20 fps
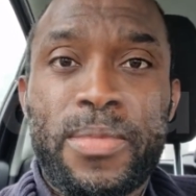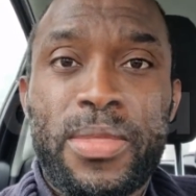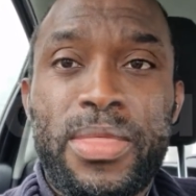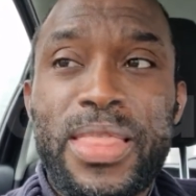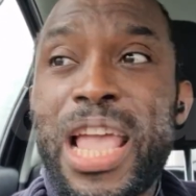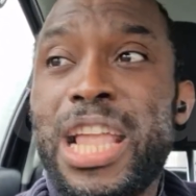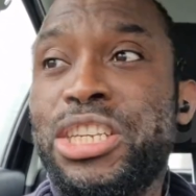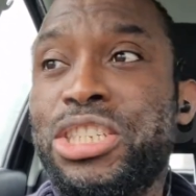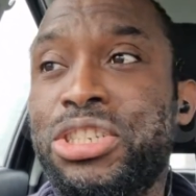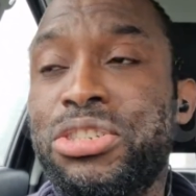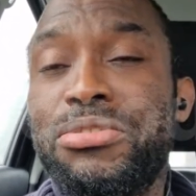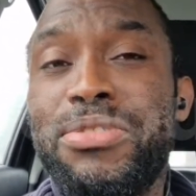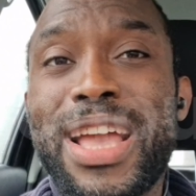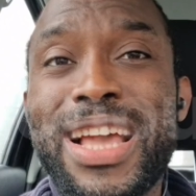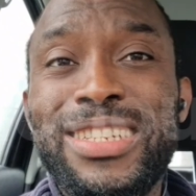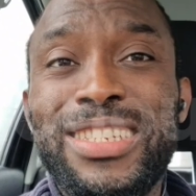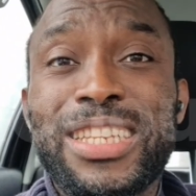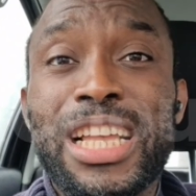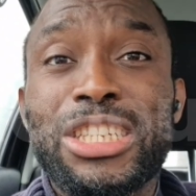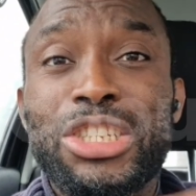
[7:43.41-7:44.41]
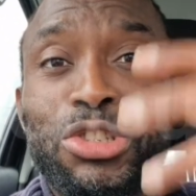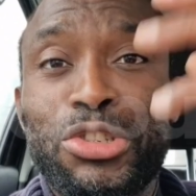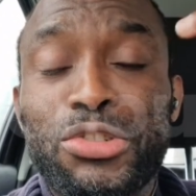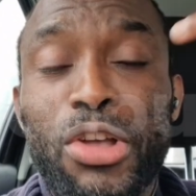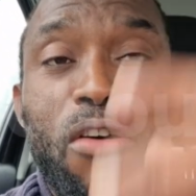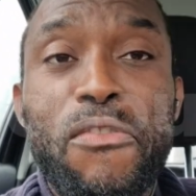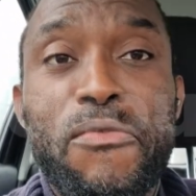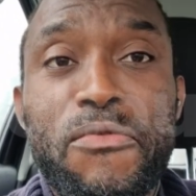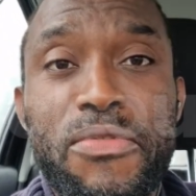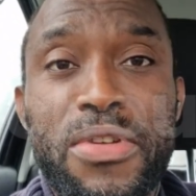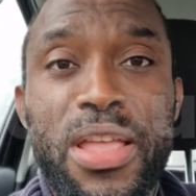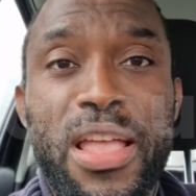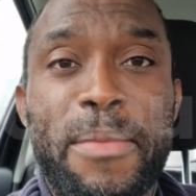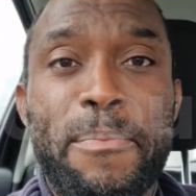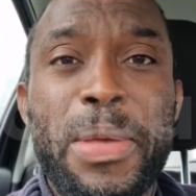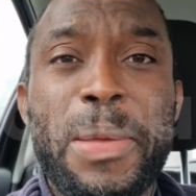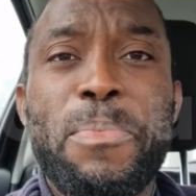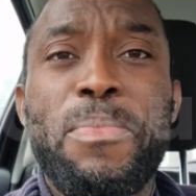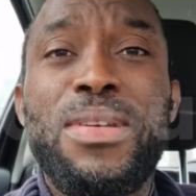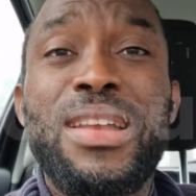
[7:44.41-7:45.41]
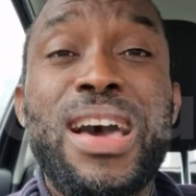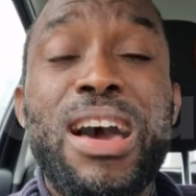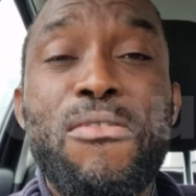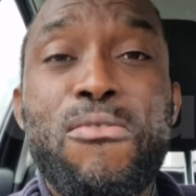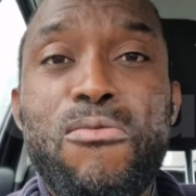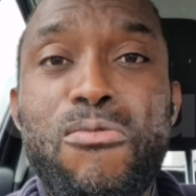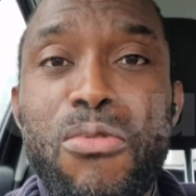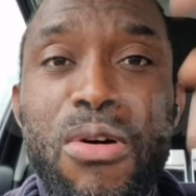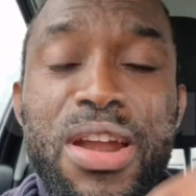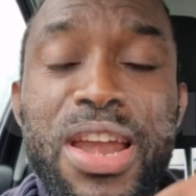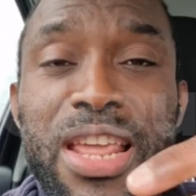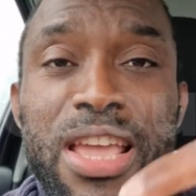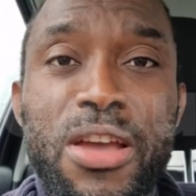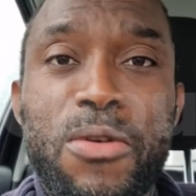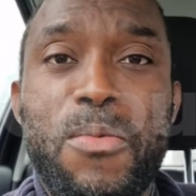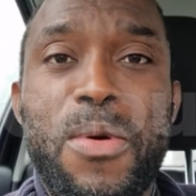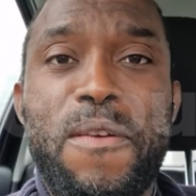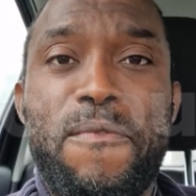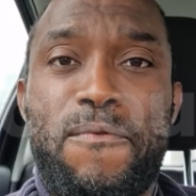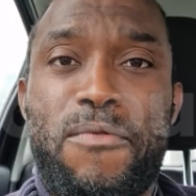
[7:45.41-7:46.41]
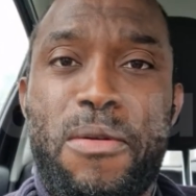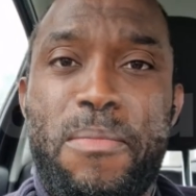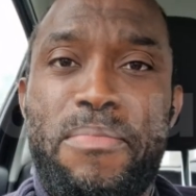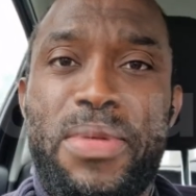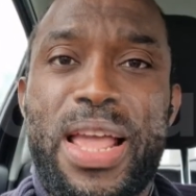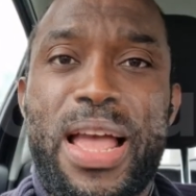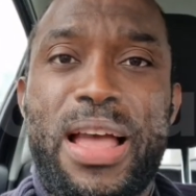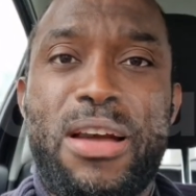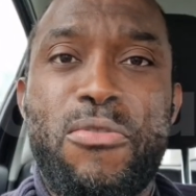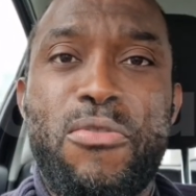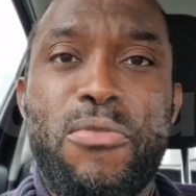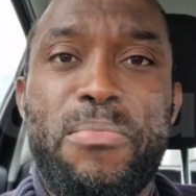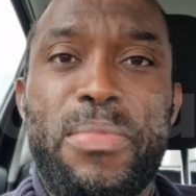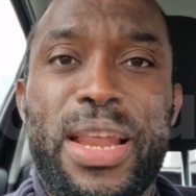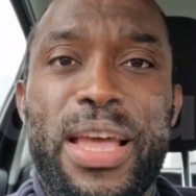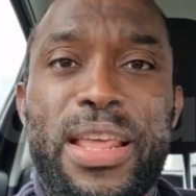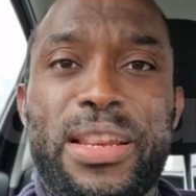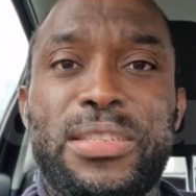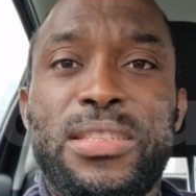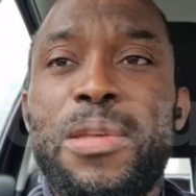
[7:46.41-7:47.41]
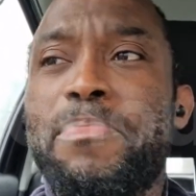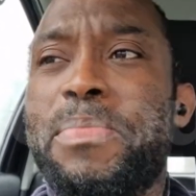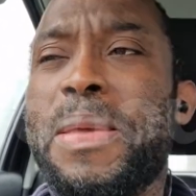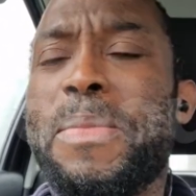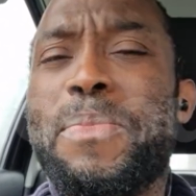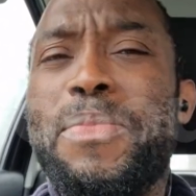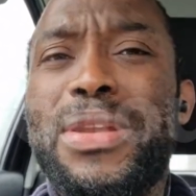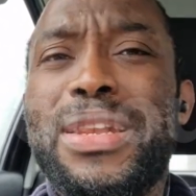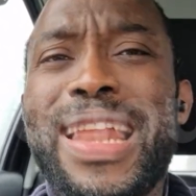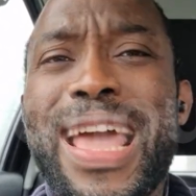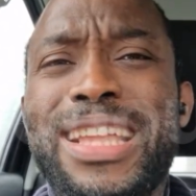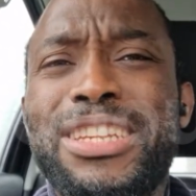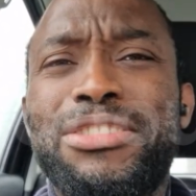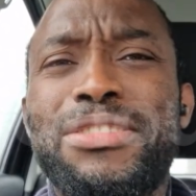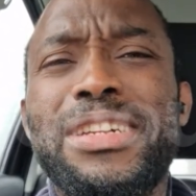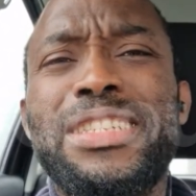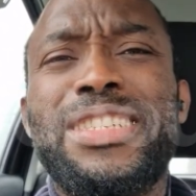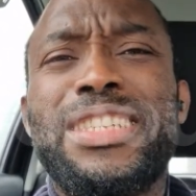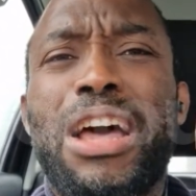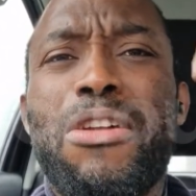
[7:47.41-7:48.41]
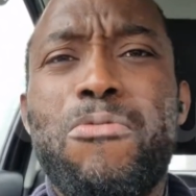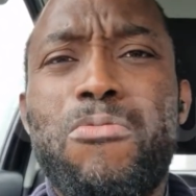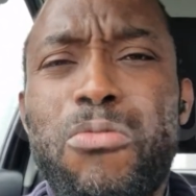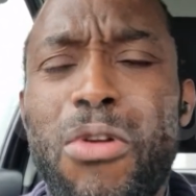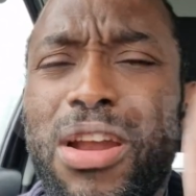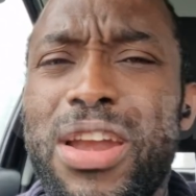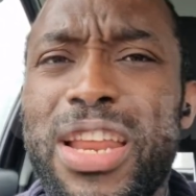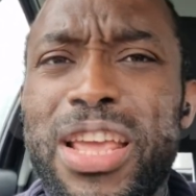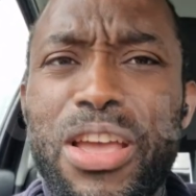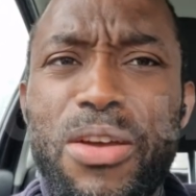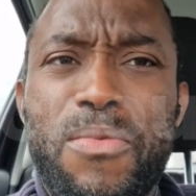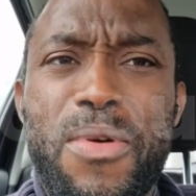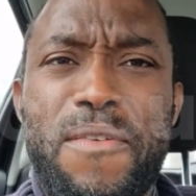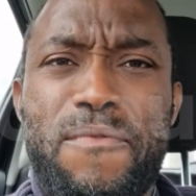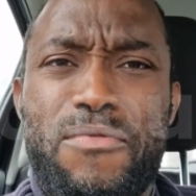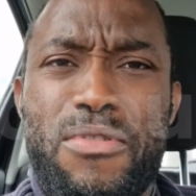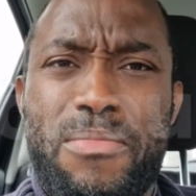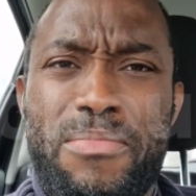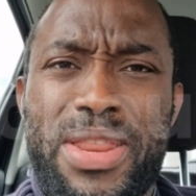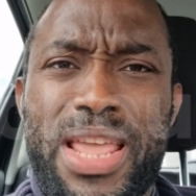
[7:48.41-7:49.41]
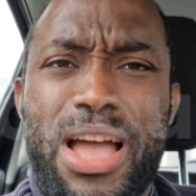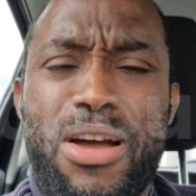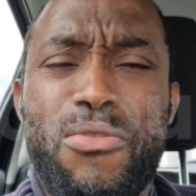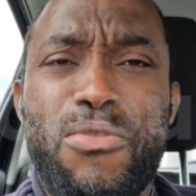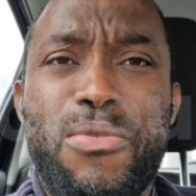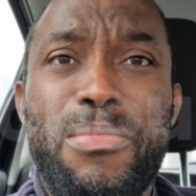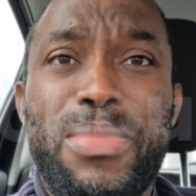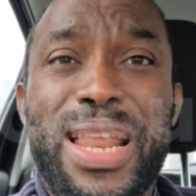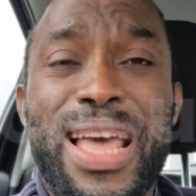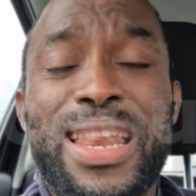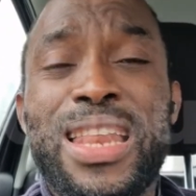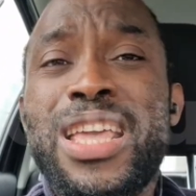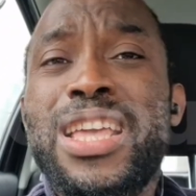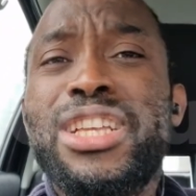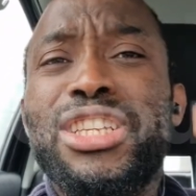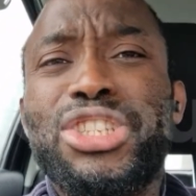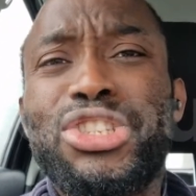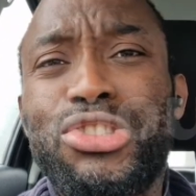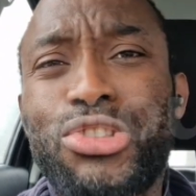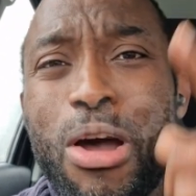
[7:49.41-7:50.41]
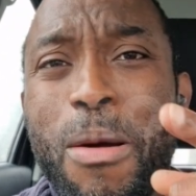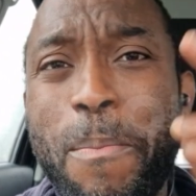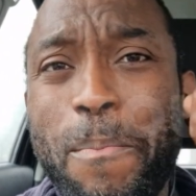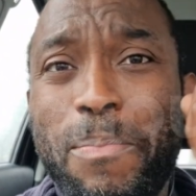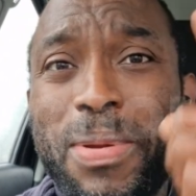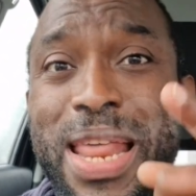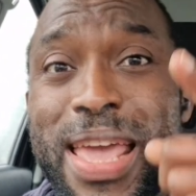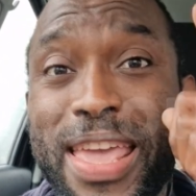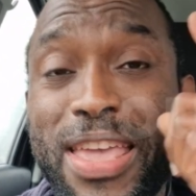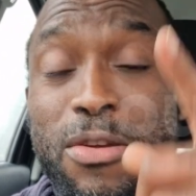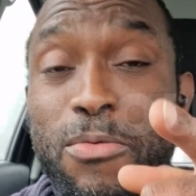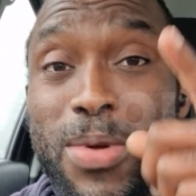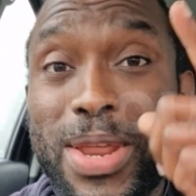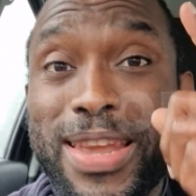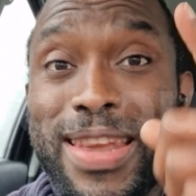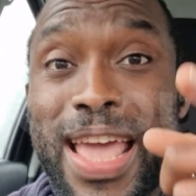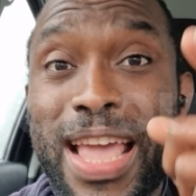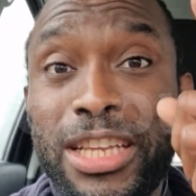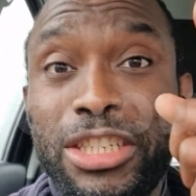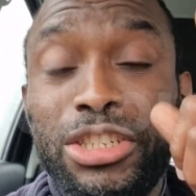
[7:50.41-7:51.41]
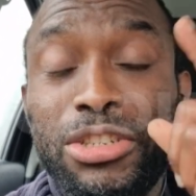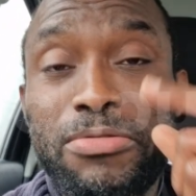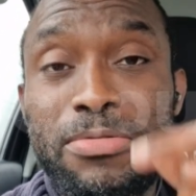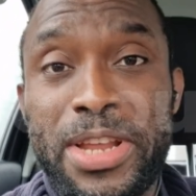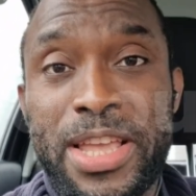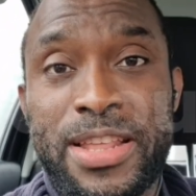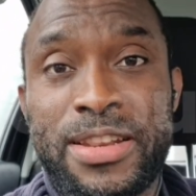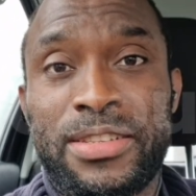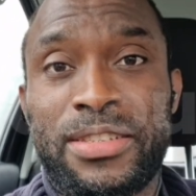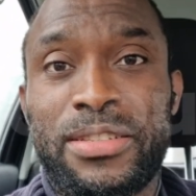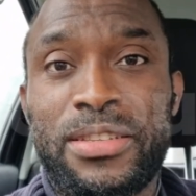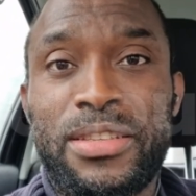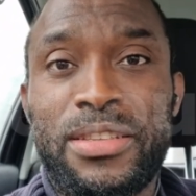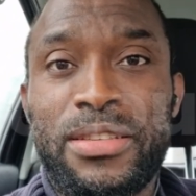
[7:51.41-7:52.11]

Nigerians are suffering. People are running away from their homeland. Nigerians are running away from their homeland. Stop playing with Nigerians.